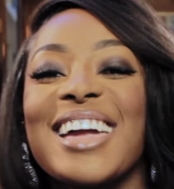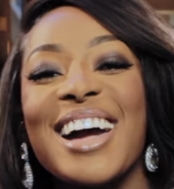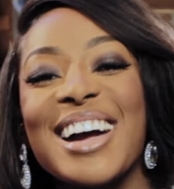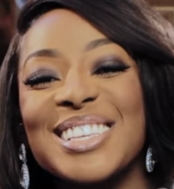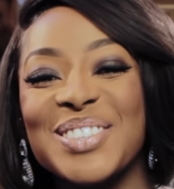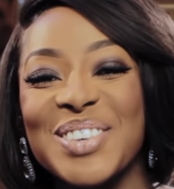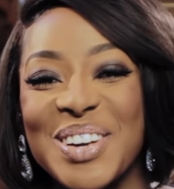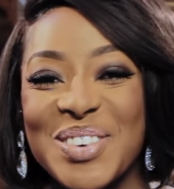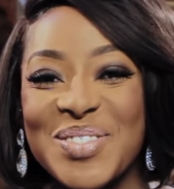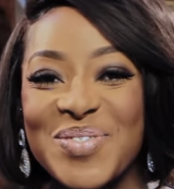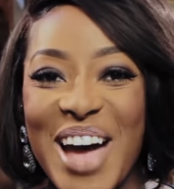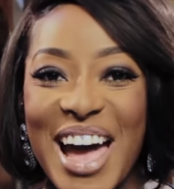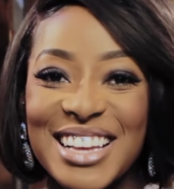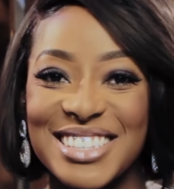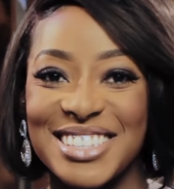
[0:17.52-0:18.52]
guys,
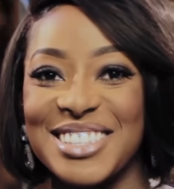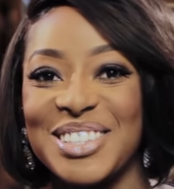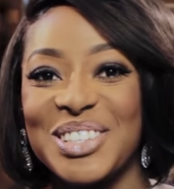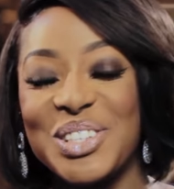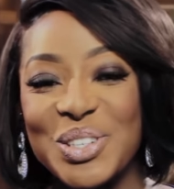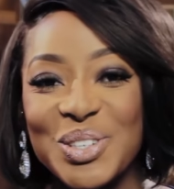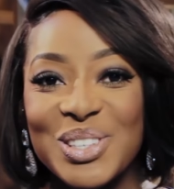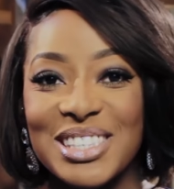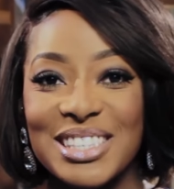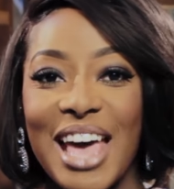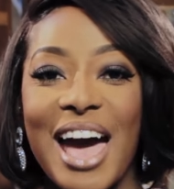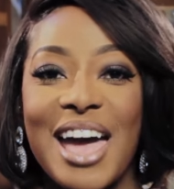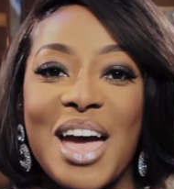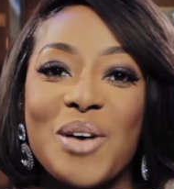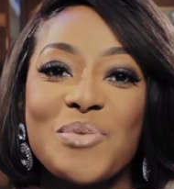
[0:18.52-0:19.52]
welcome back to The Juice.
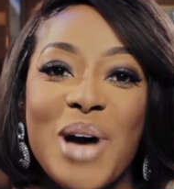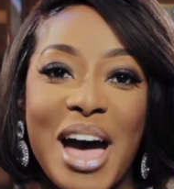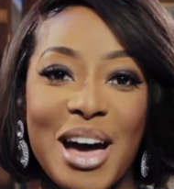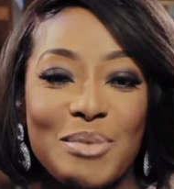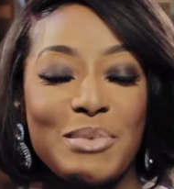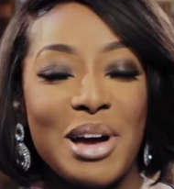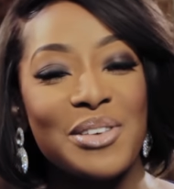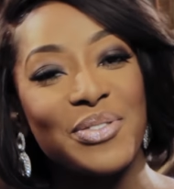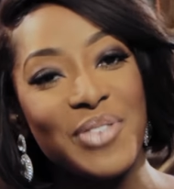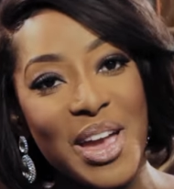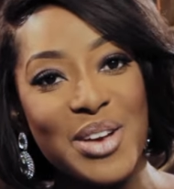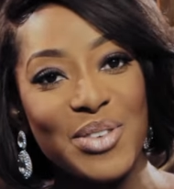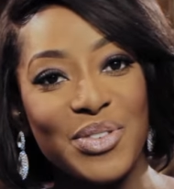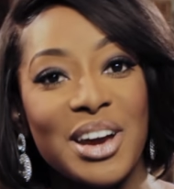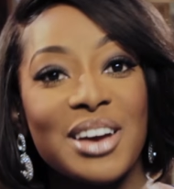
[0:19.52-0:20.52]
I am at my
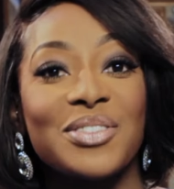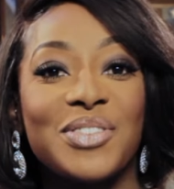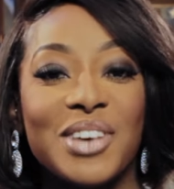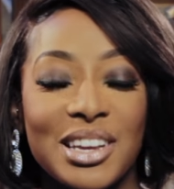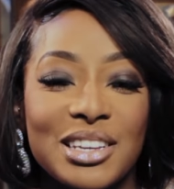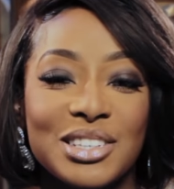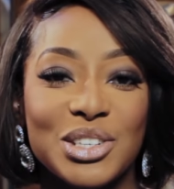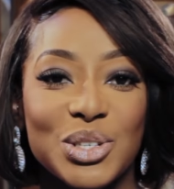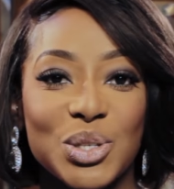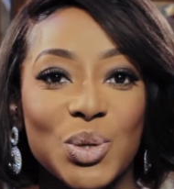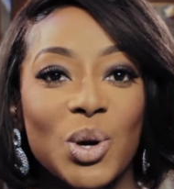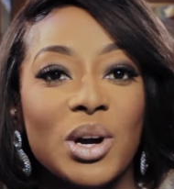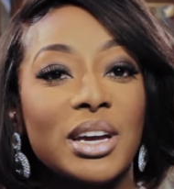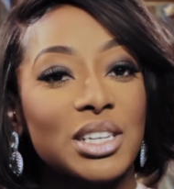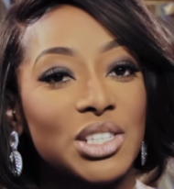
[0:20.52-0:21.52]
favorite furniture
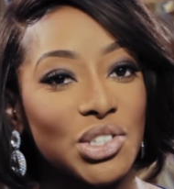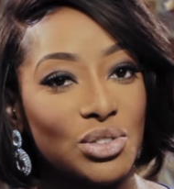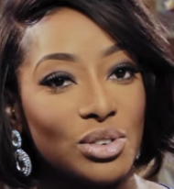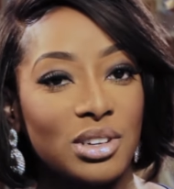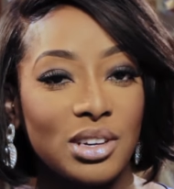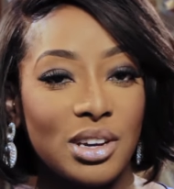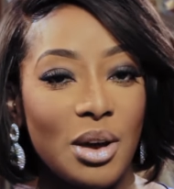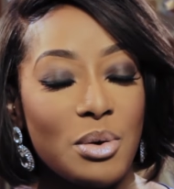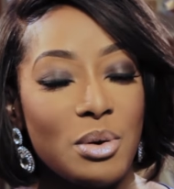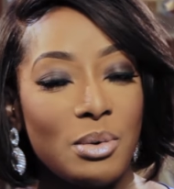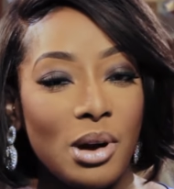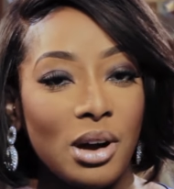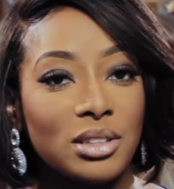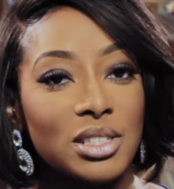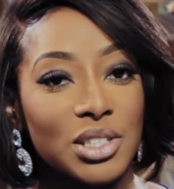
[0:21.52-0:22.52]
store, Extraordinary
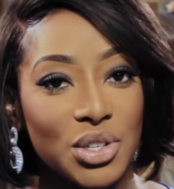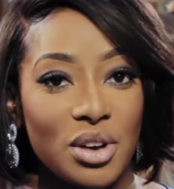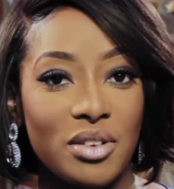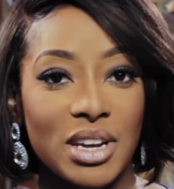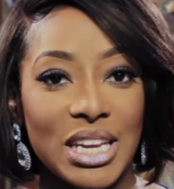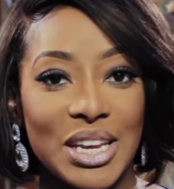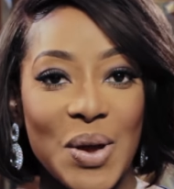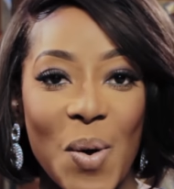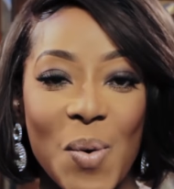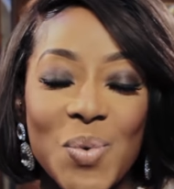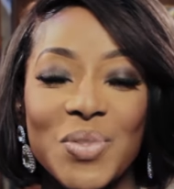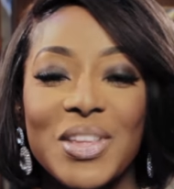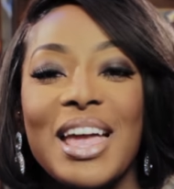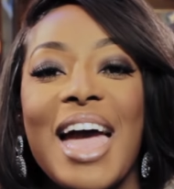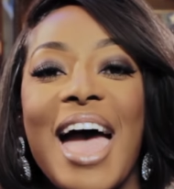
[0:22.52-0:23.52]
World, if you already know.
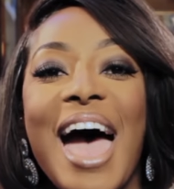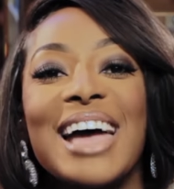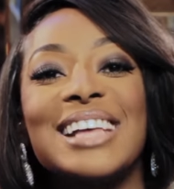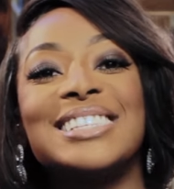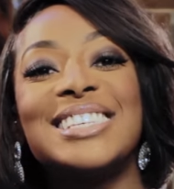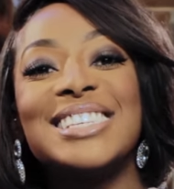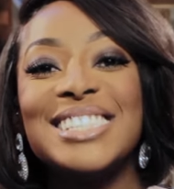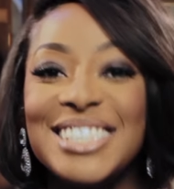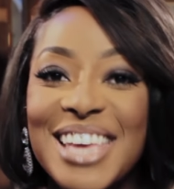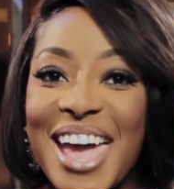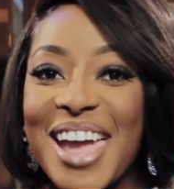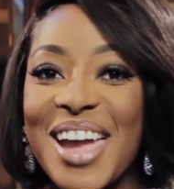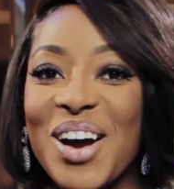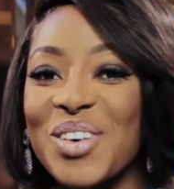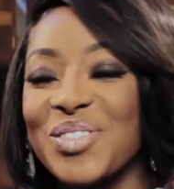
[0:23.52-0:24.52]
And
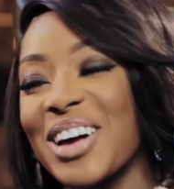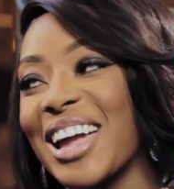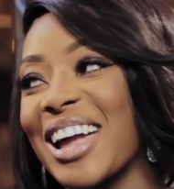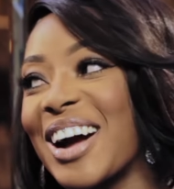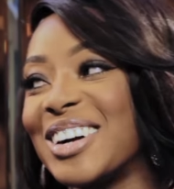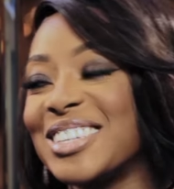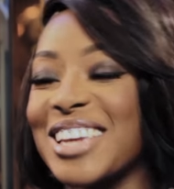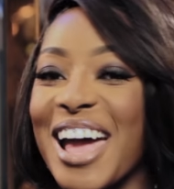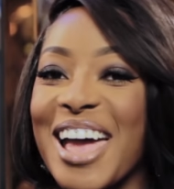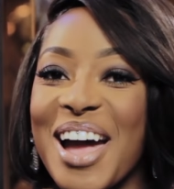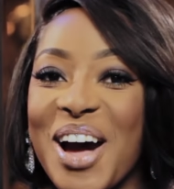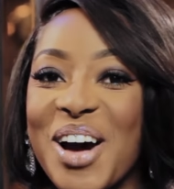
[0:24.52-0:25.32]
today on my couch, I